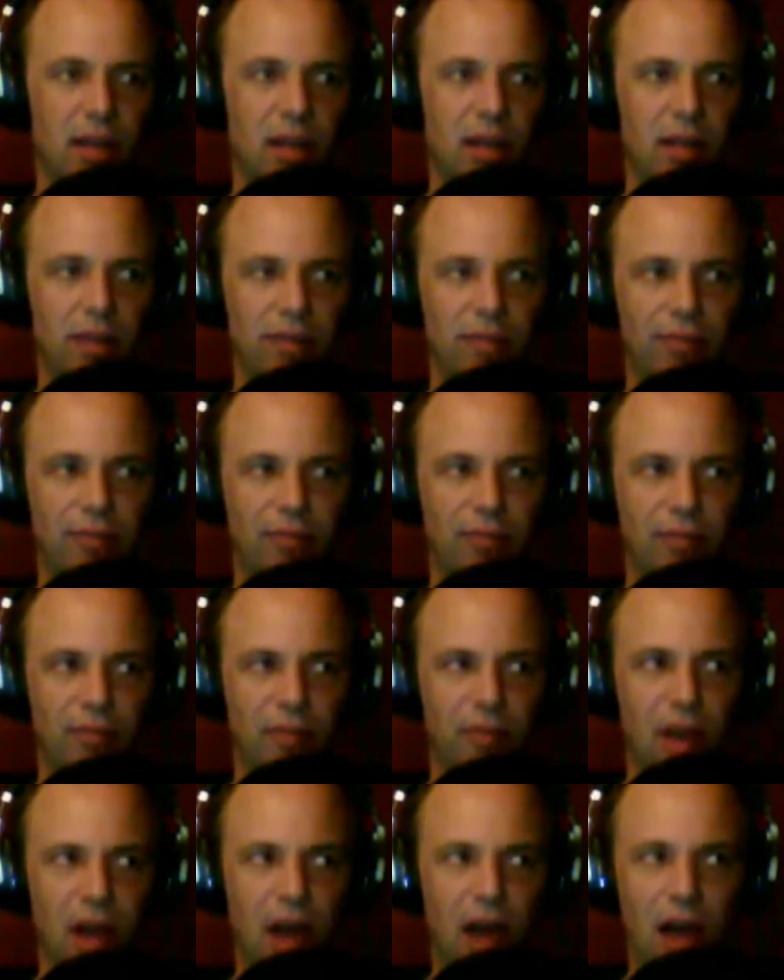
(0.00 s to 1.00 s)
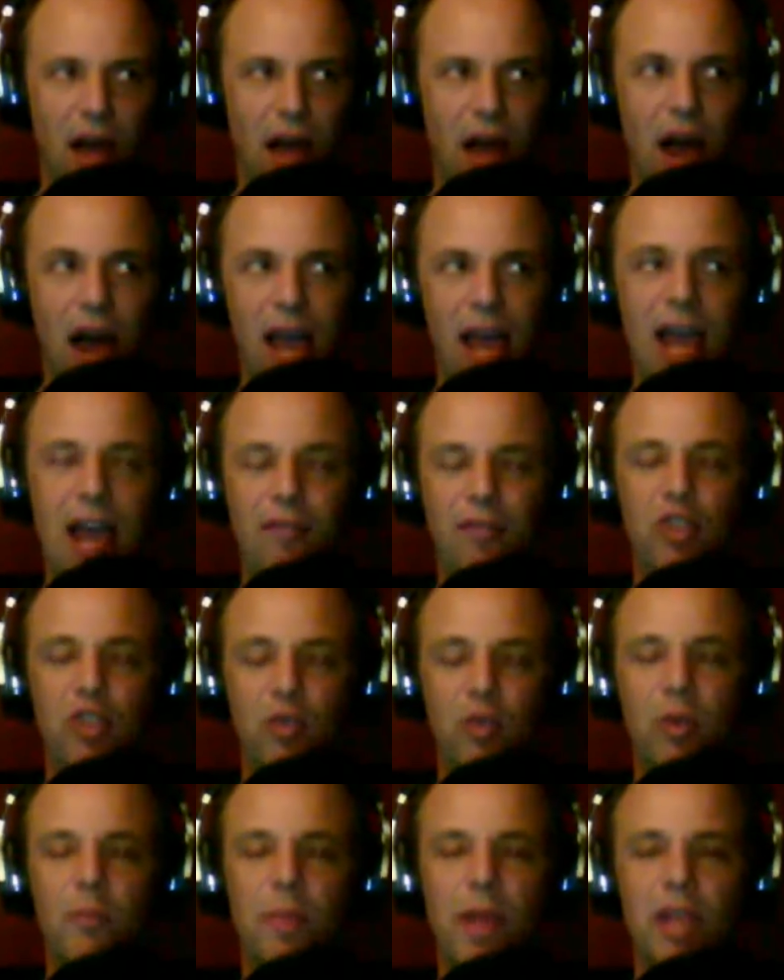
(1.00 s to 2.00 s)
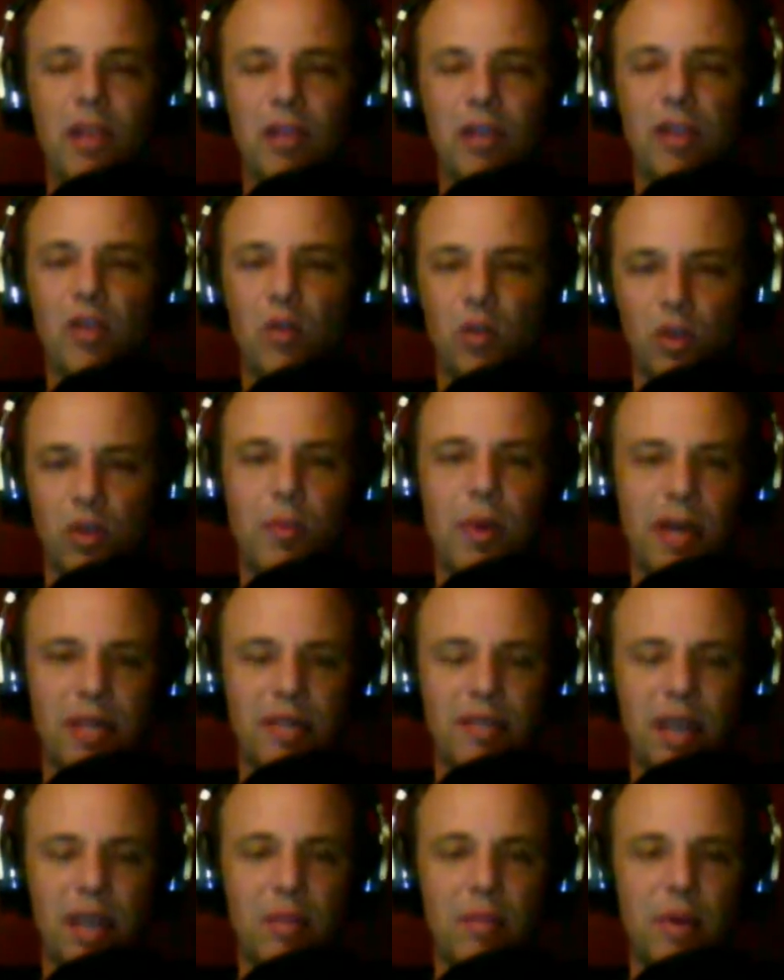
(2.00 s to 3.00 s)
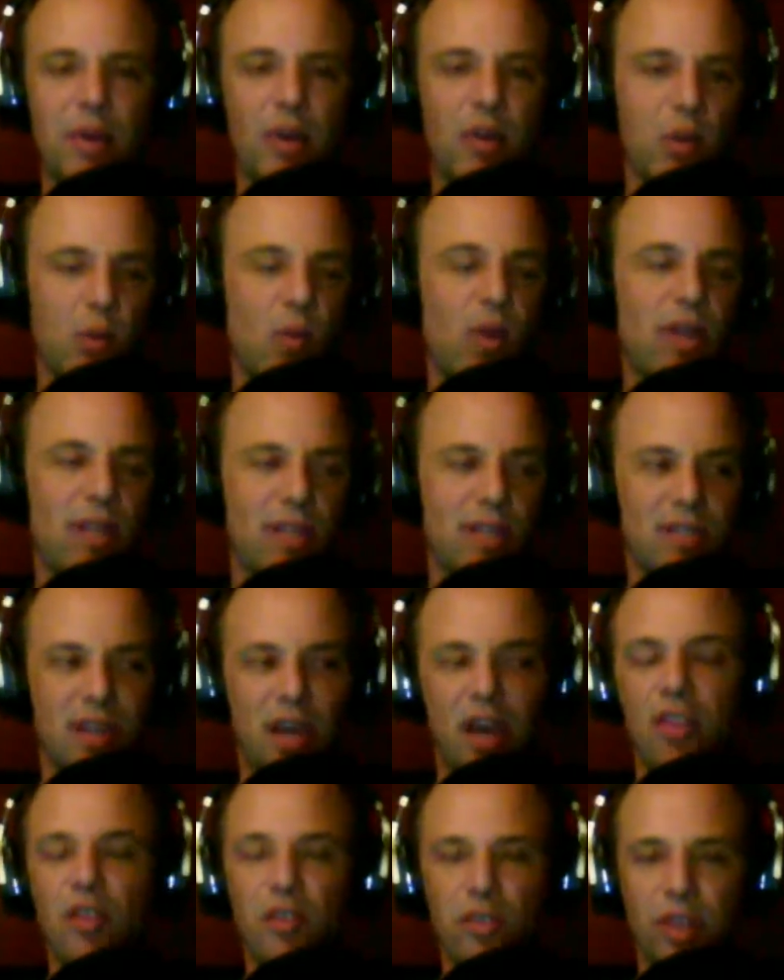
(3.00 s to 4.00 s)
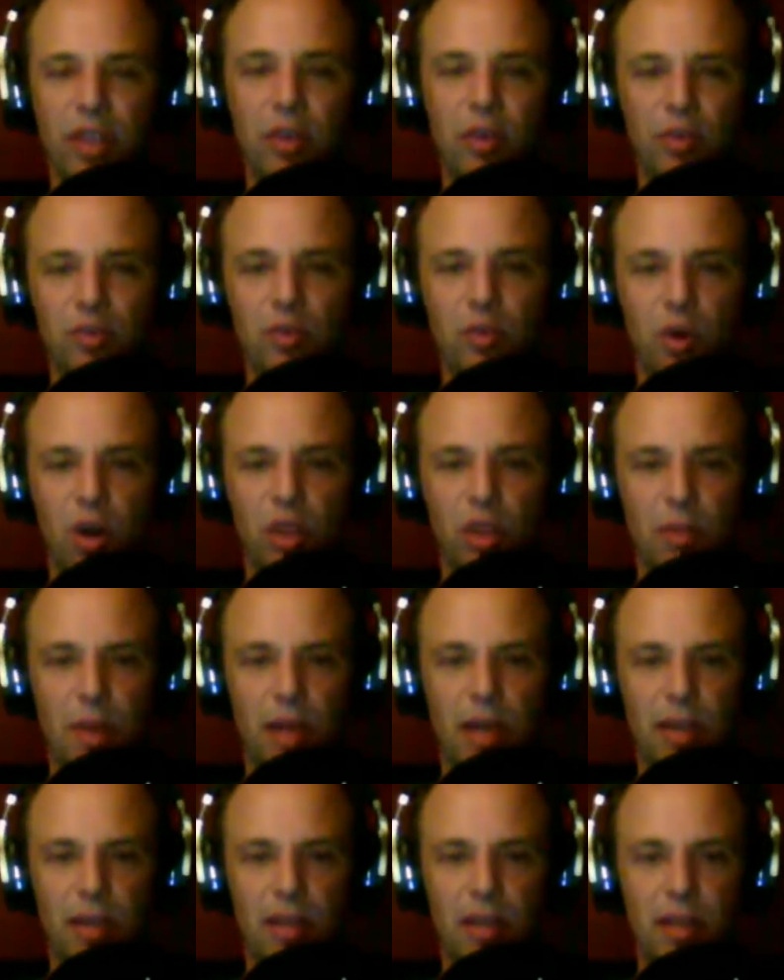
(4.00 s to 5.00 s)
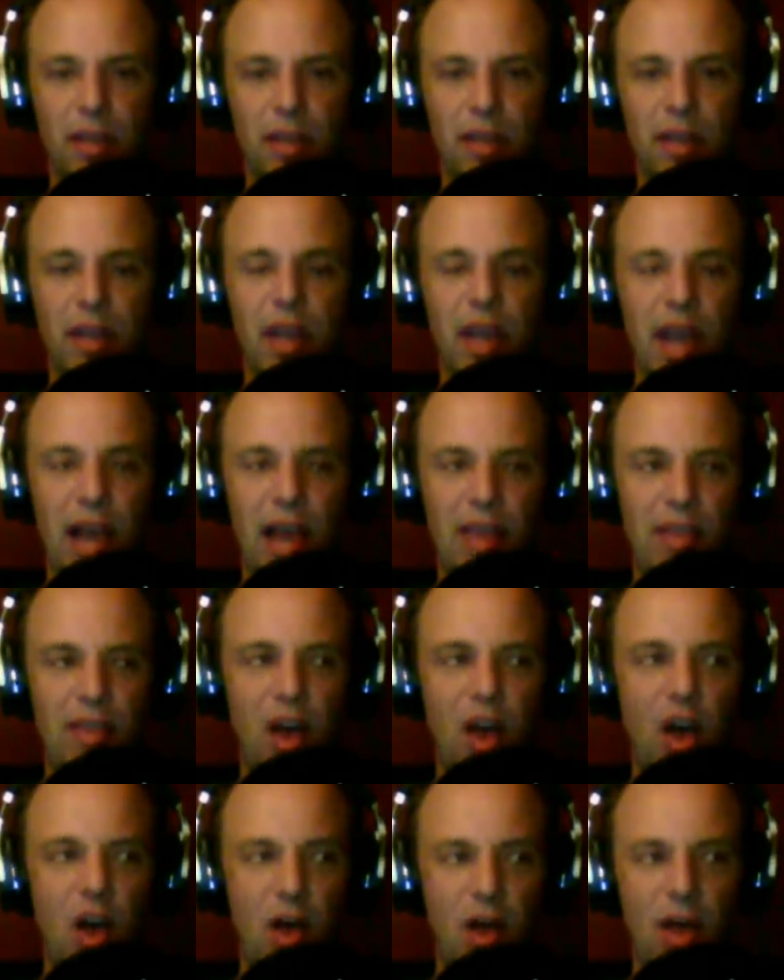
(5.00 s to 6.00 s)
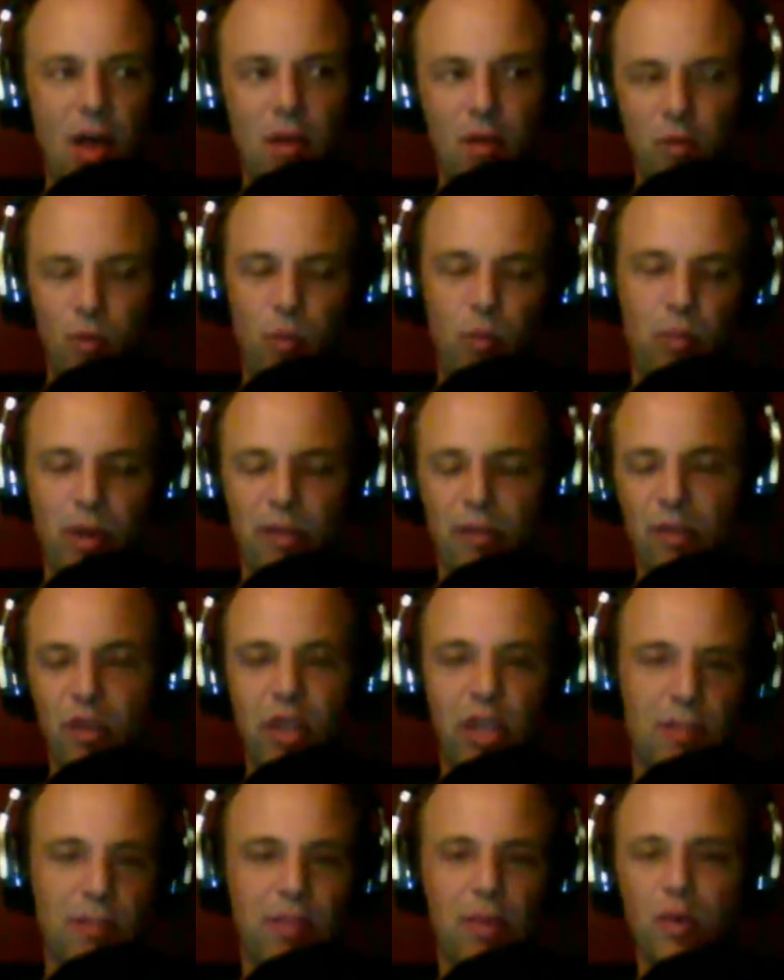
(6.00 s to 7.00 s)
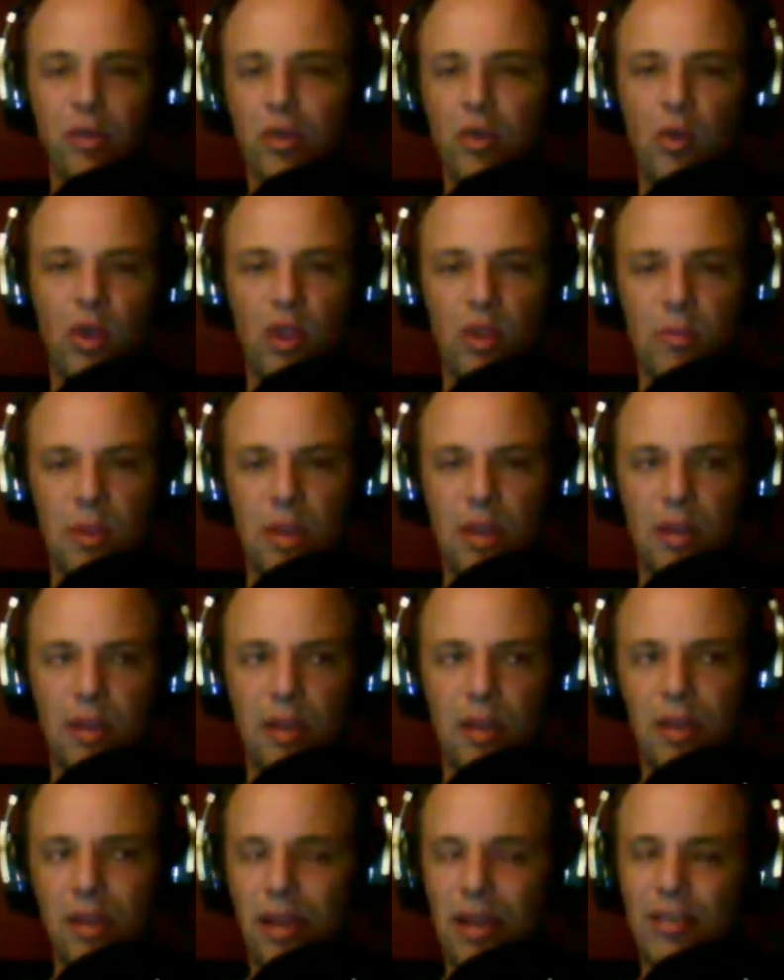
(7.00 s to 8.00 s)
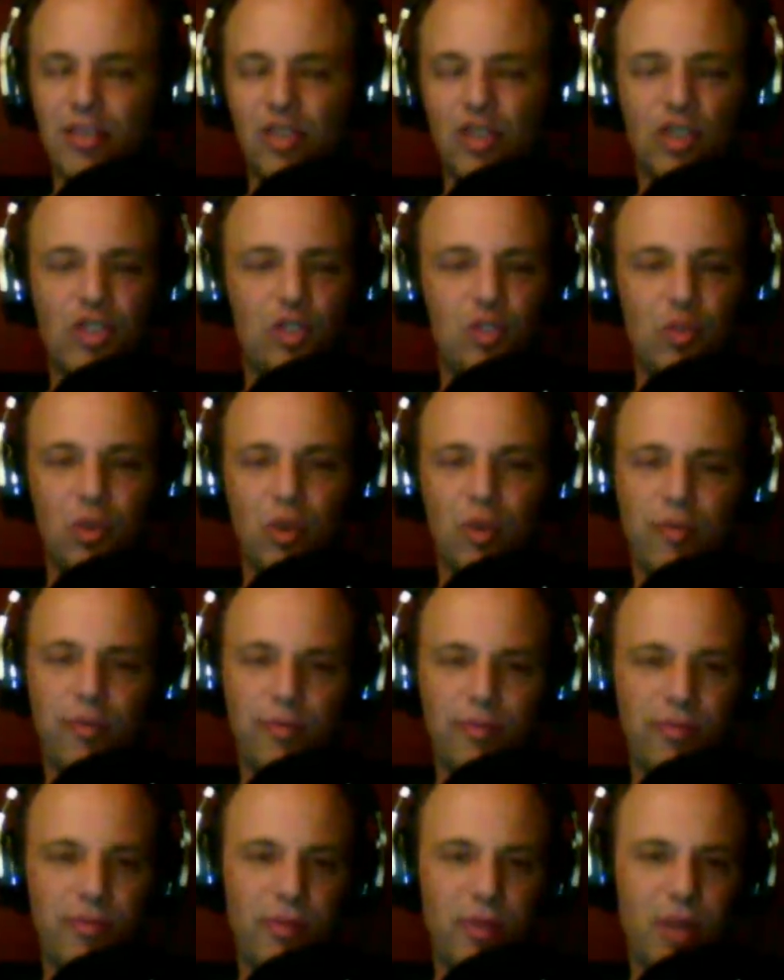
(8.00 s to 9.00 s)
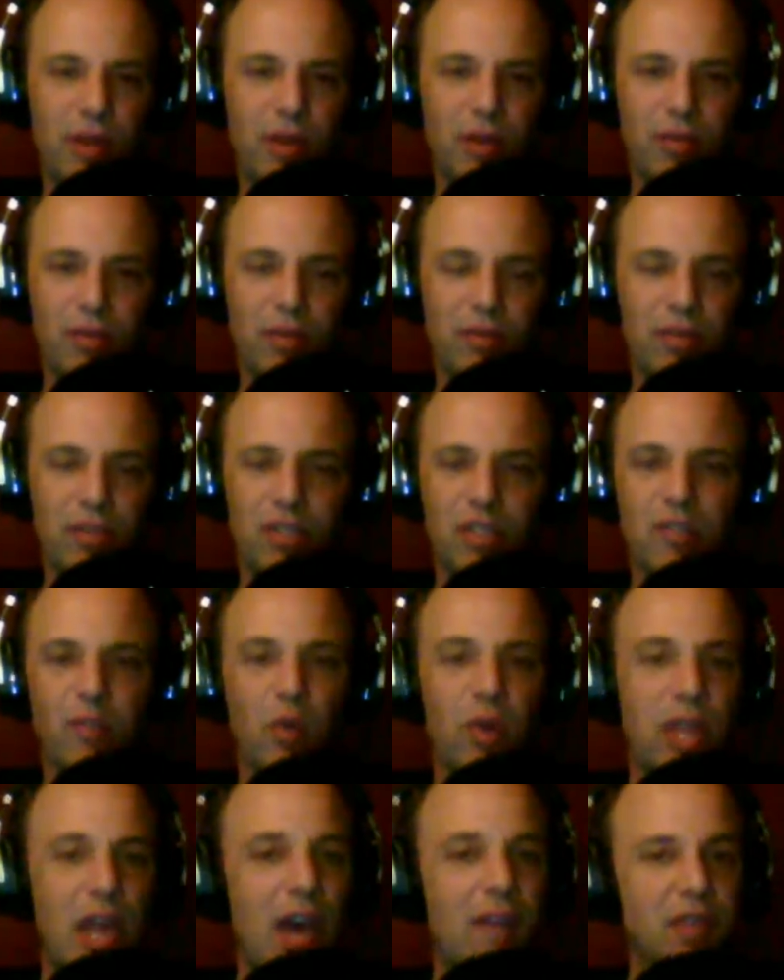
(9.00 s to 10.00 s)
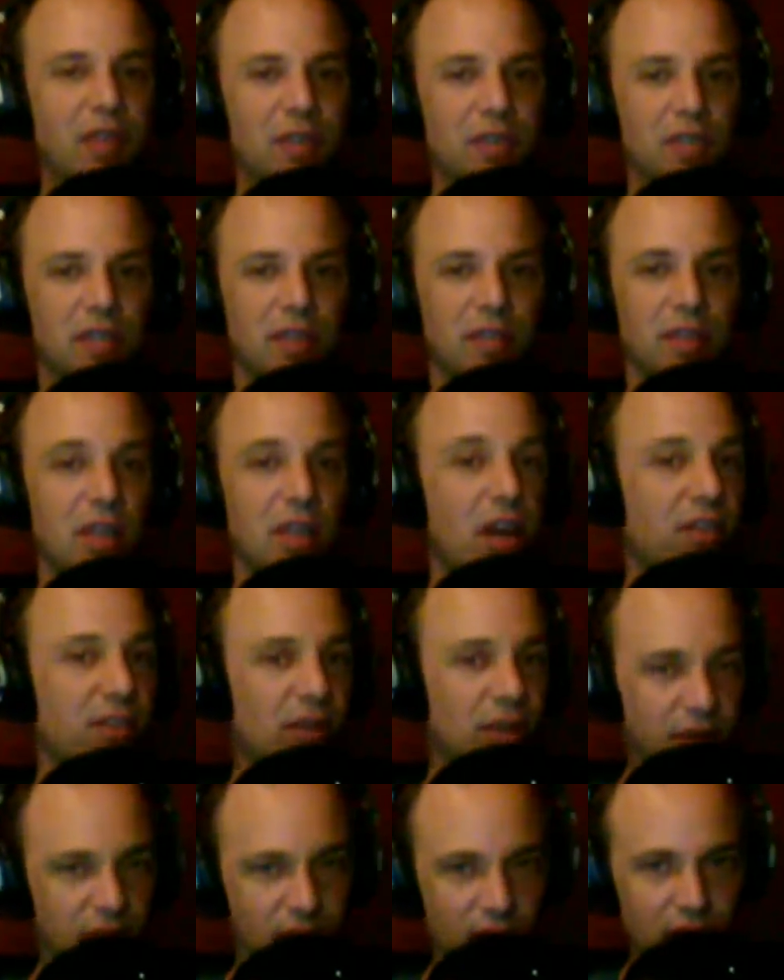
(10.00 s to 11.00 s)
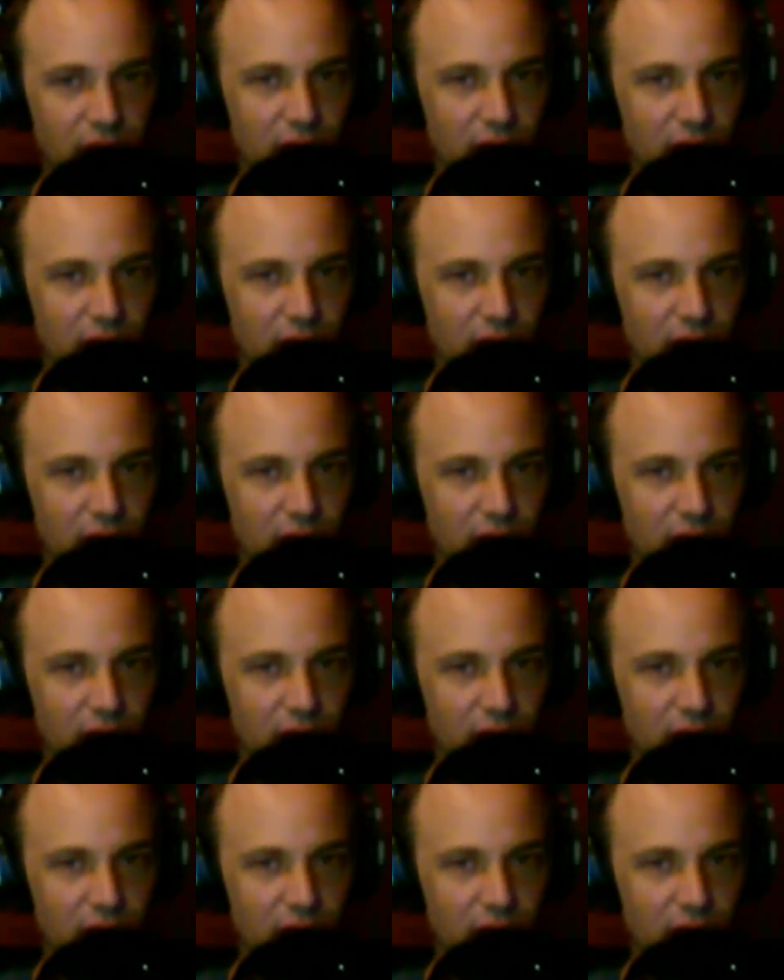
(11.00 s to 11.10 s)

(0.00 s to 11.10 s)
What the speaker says: if I have to do it manually in order to make it sound better than what this other thing will do automatically, and if you let them both go automatically, it's just sort of, 6 of one, half dozen of another.